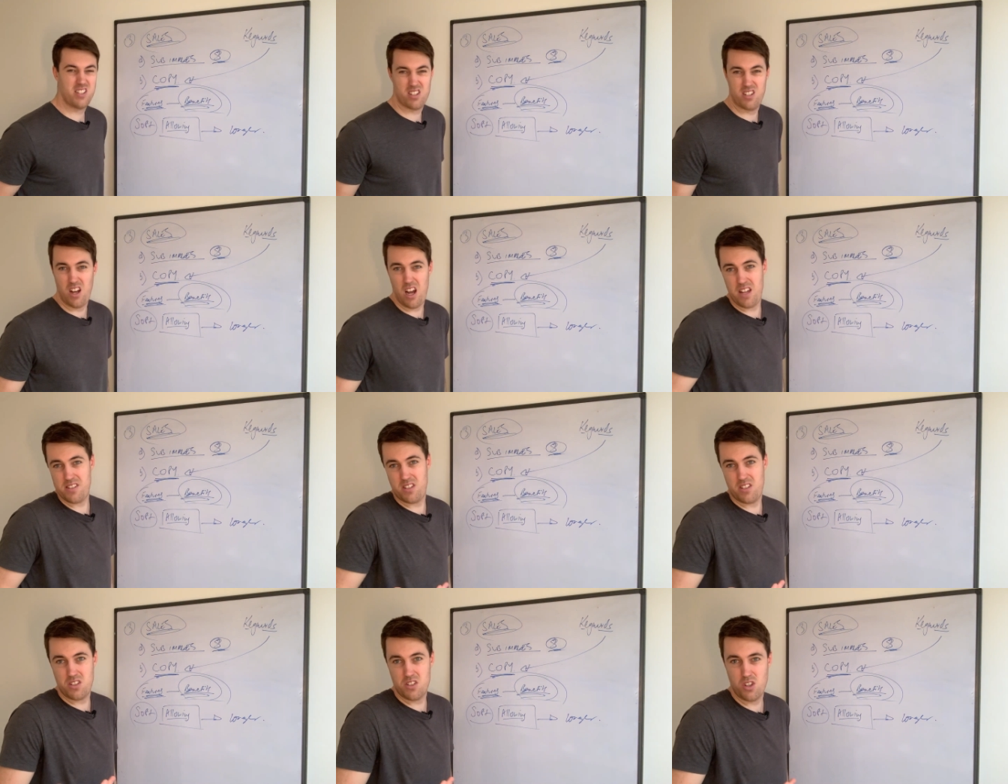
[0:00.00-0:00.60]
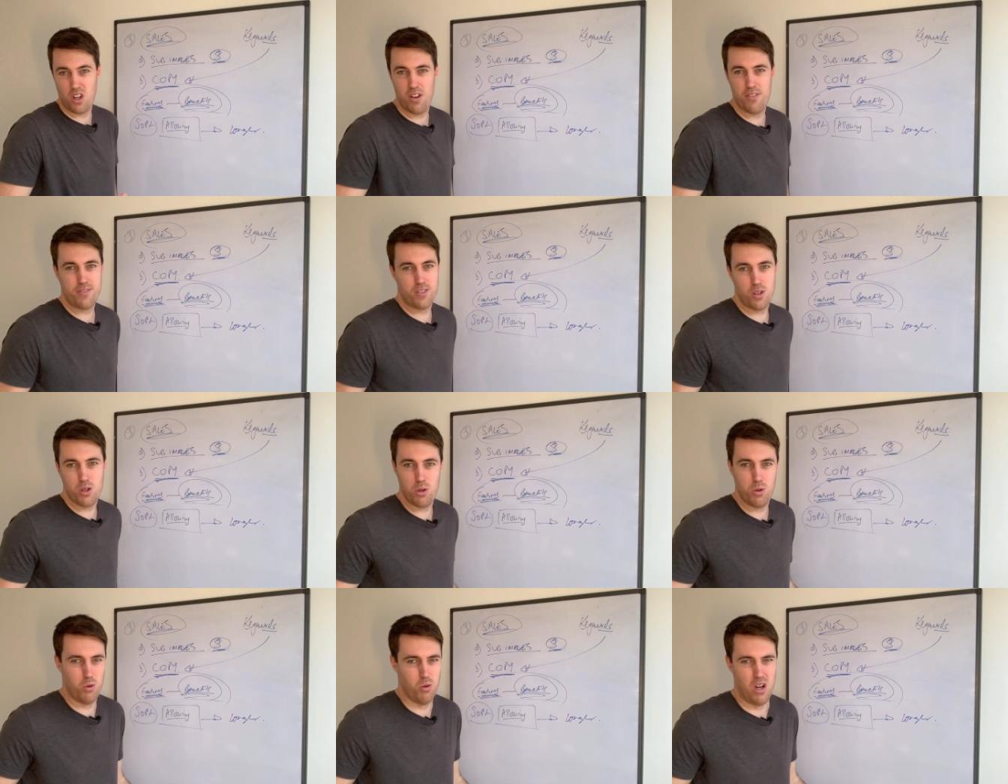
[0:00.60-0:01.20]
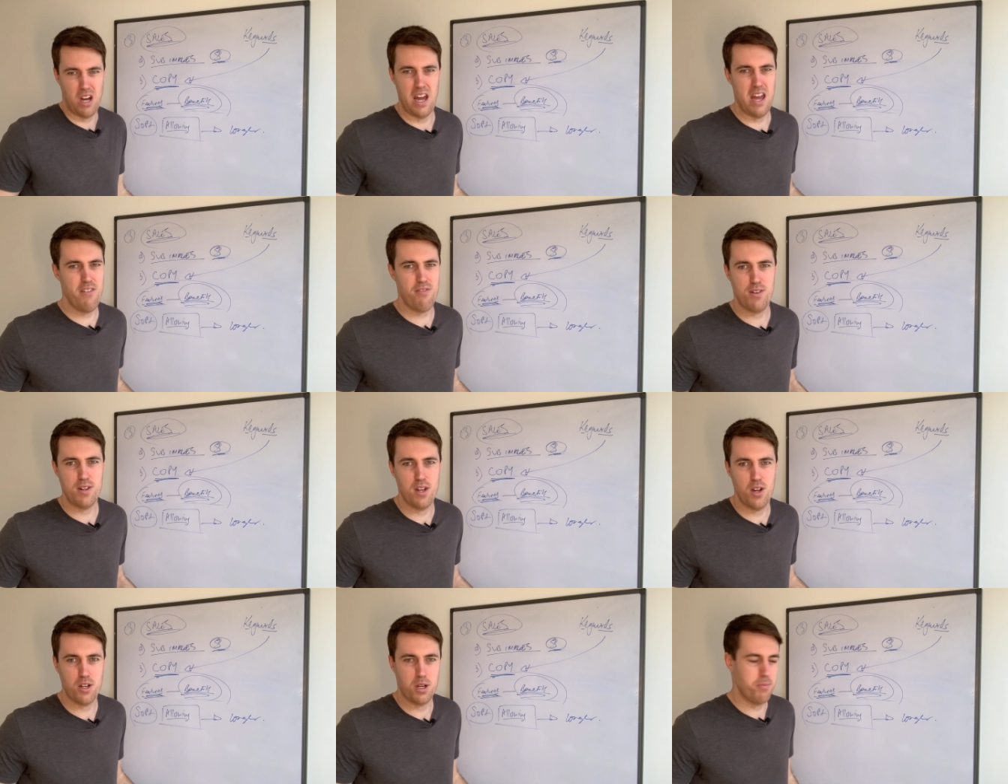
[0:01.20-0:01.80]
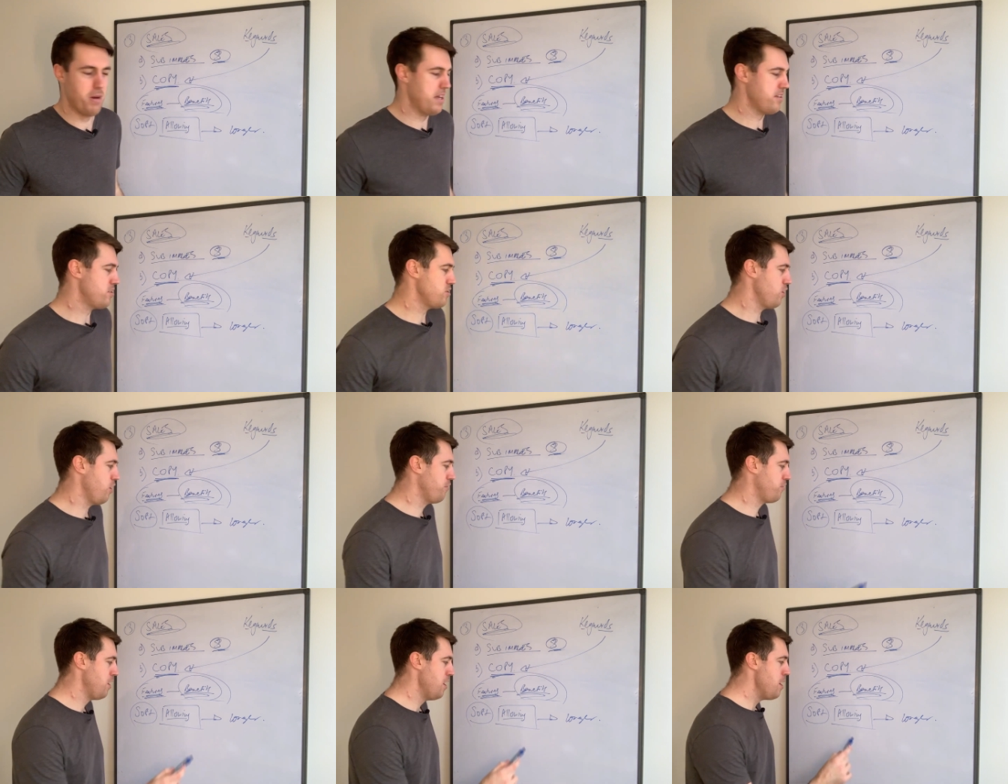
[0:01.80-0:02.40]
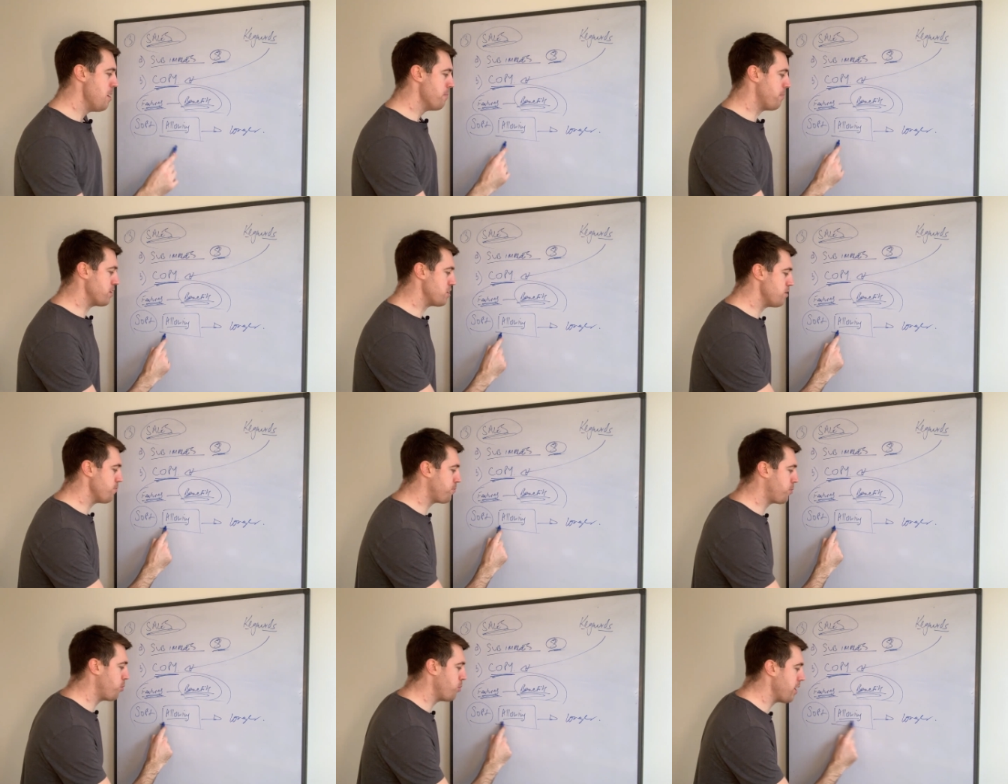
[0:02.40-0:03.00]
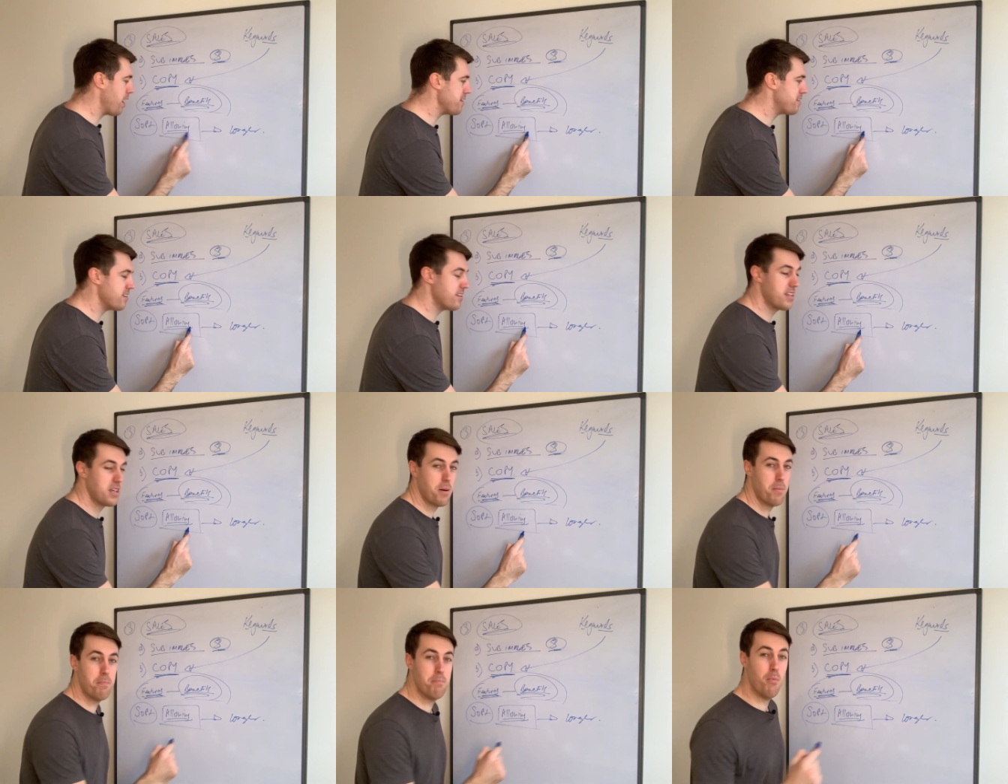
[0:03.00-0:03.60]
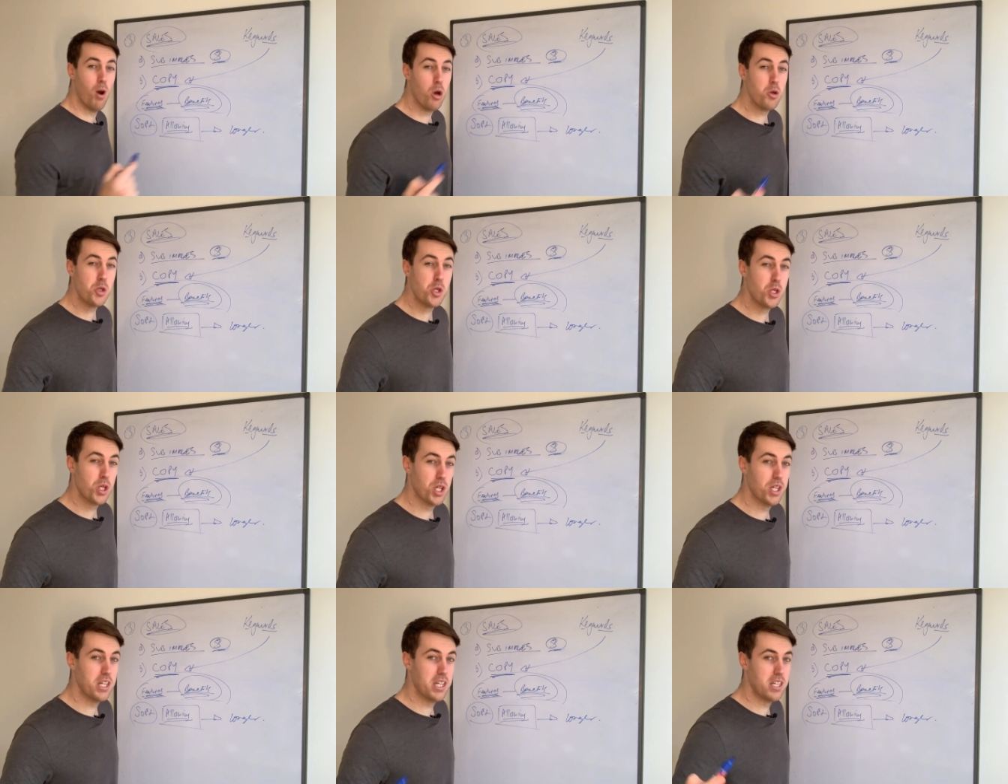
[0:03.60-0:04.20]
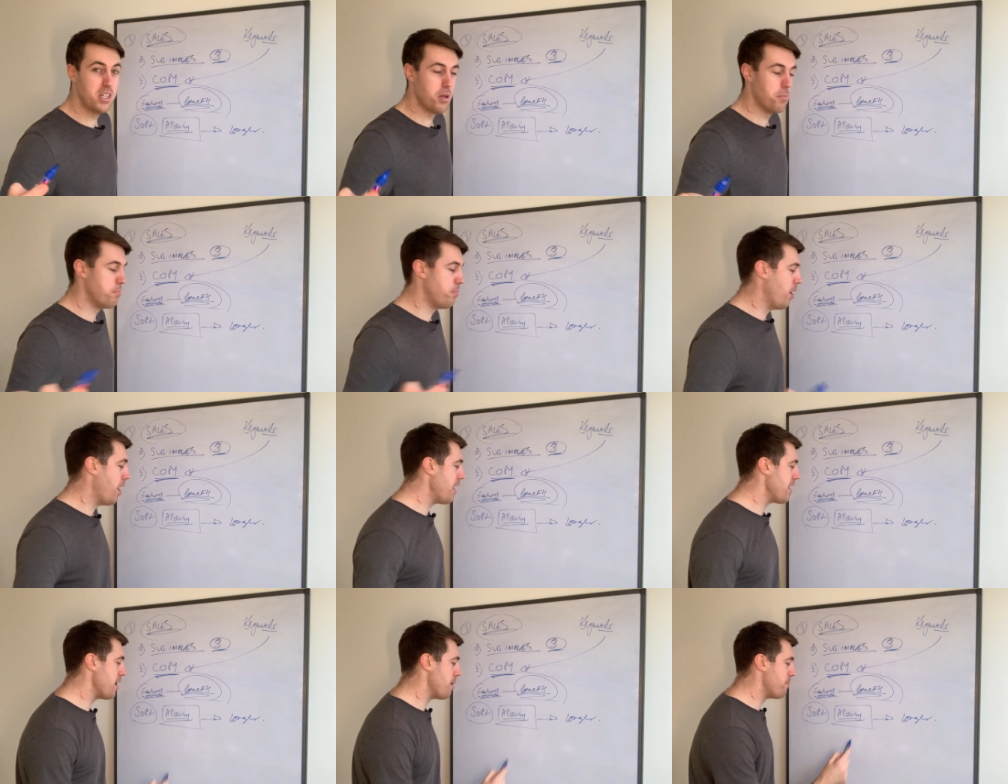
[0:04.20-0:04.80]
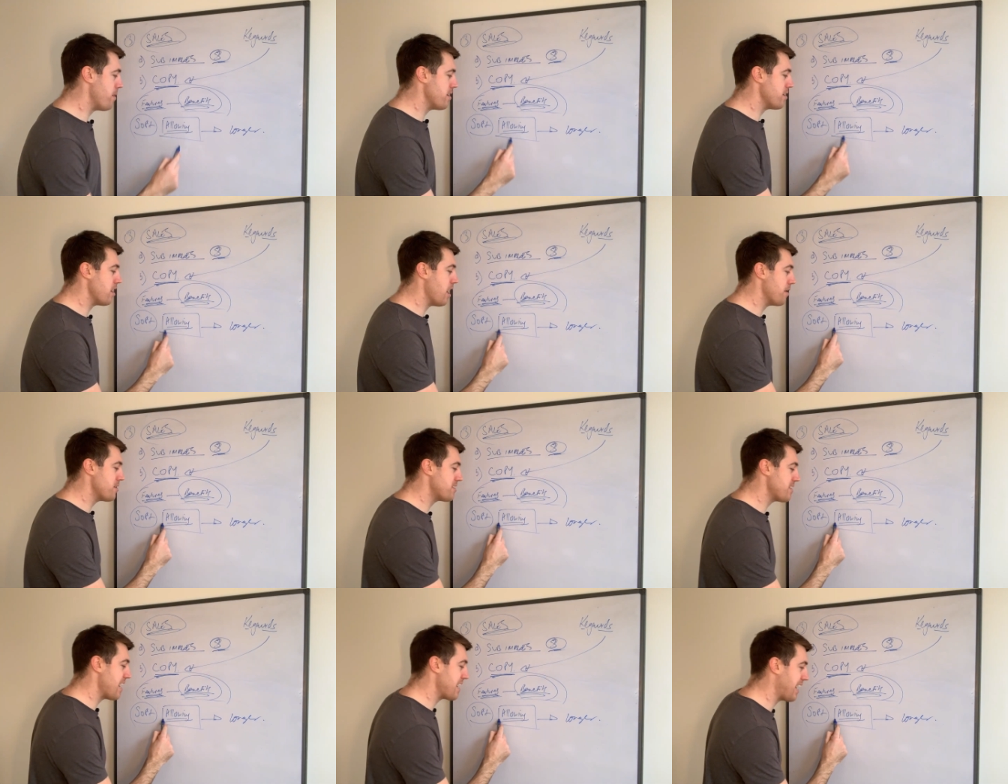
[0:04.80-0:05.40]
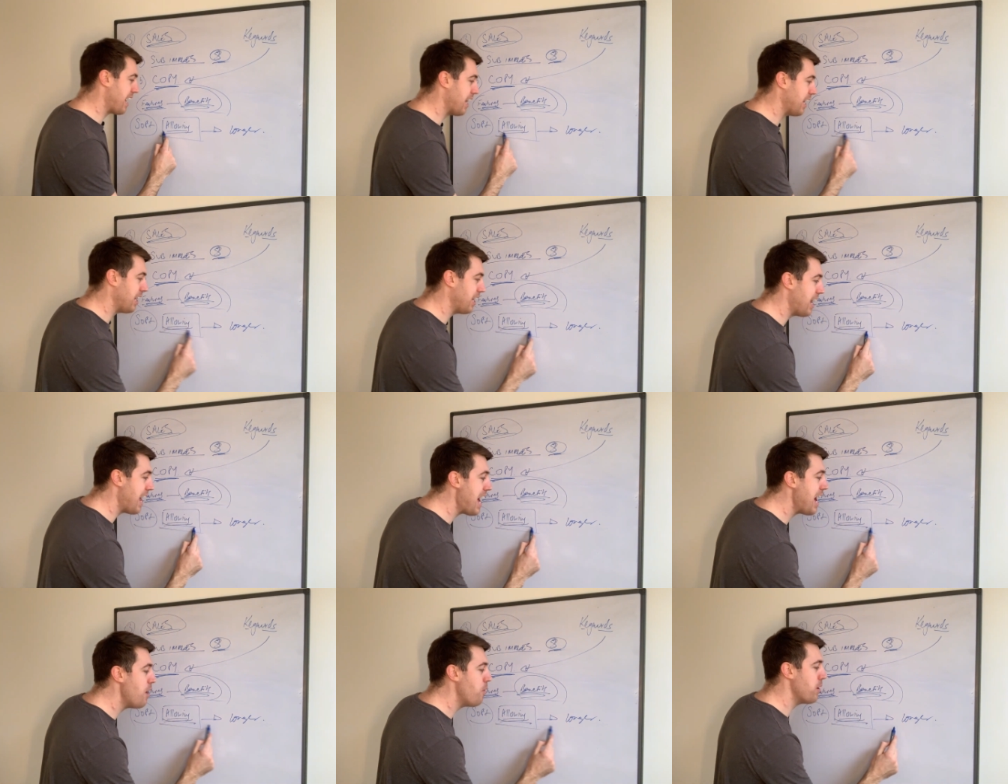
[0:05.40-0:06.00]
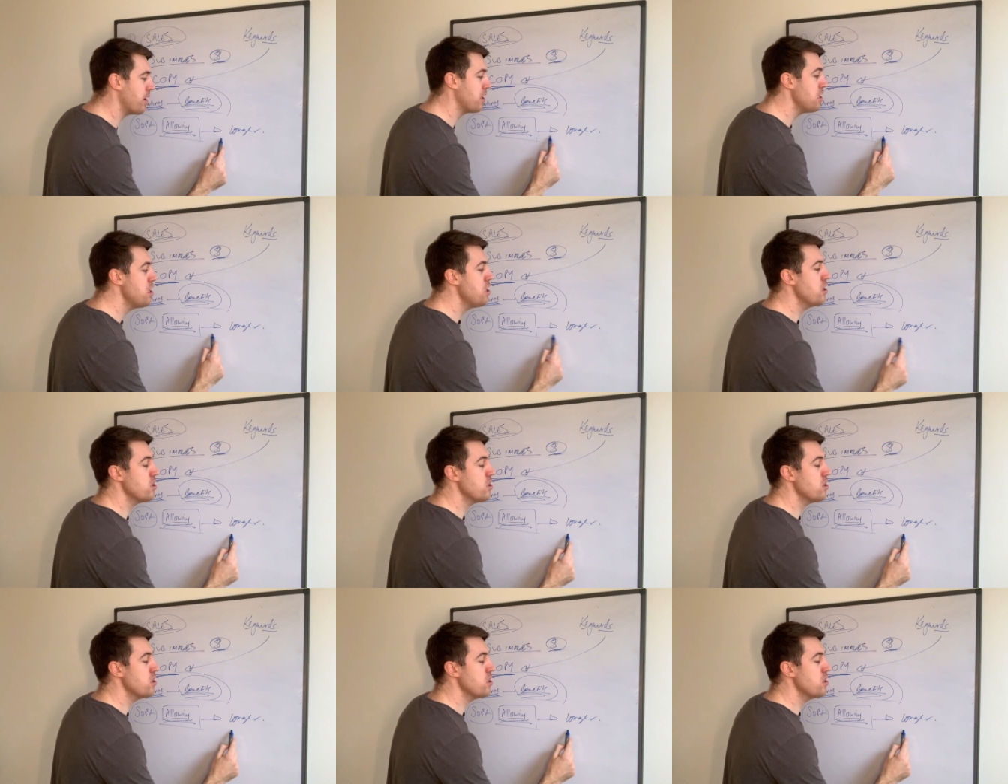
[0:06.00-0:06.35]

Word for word: It's nice. It's soft. Cool. Right? Every yoga mat's soft, but you've created the emotion in the buyer by saying allowing